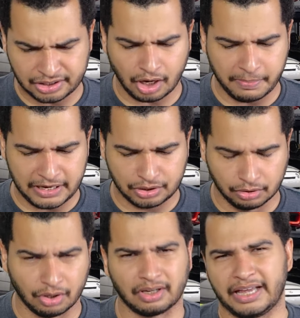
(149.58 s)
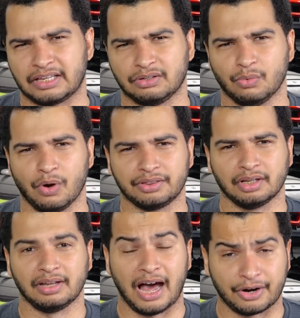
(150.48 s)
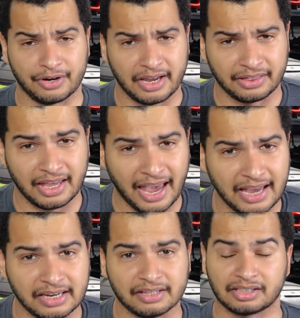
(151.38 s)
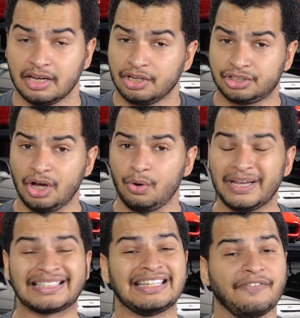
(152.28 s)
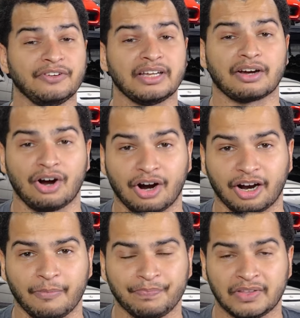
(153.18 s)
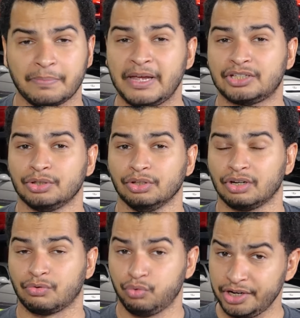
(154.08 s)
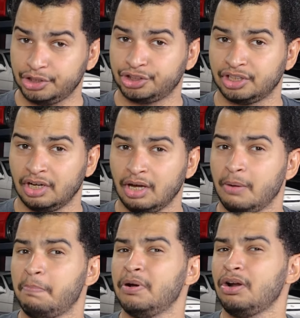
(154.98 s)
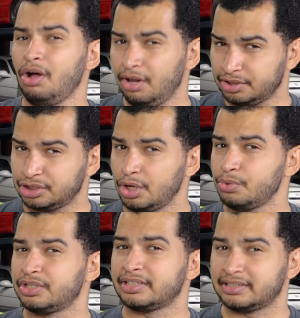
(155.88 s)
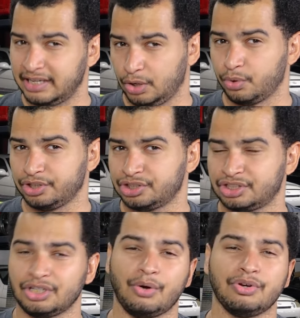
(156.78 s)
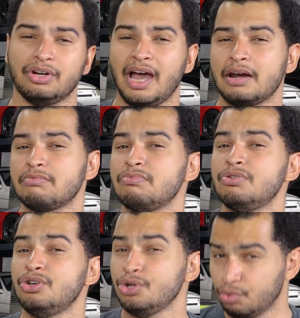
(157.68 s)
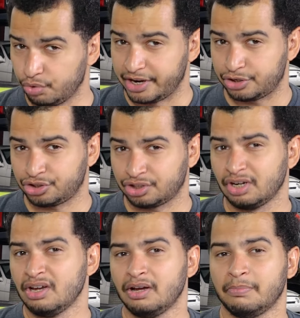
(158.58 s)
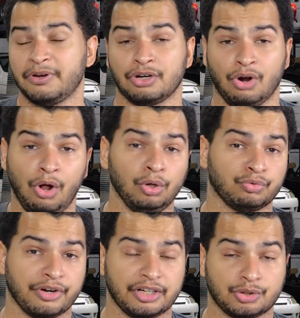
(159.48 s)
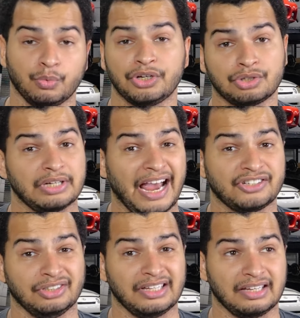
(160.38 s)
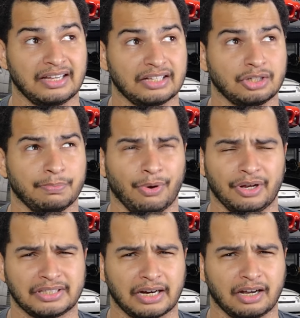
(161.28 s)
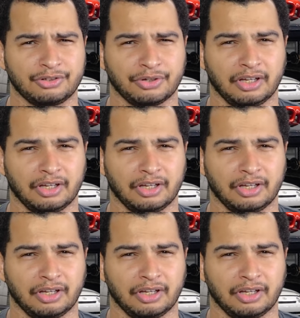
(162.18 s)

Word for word: And this car makes you look like you won the lottery in the 80s, so it's definitely a car that makes you look rich, but also distinguished. So you're not new rich, but you're old rich, which actually gets you points at a country